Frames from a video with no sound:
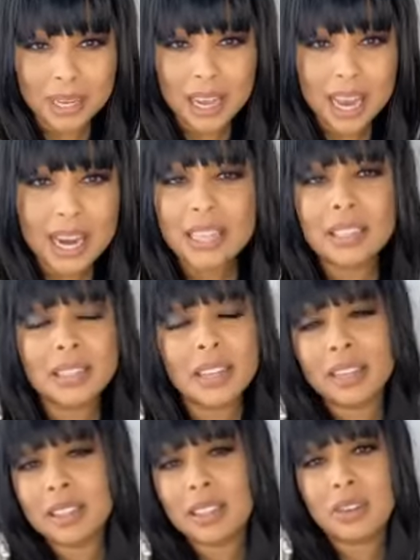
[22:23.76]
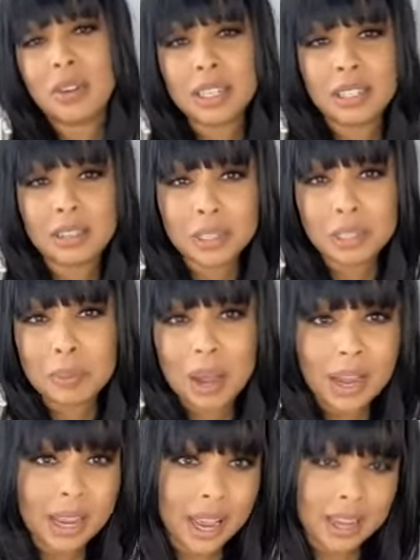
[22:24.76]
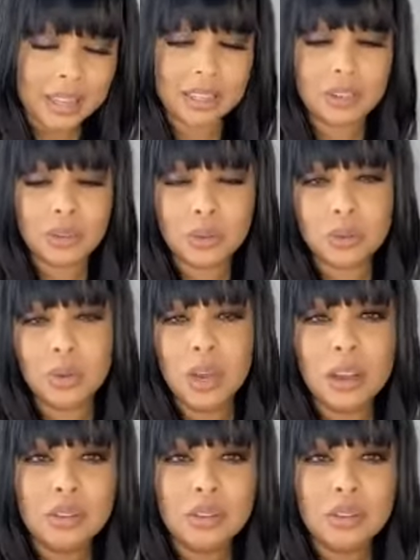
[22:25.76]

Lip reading: And that's the crux of this podcast, to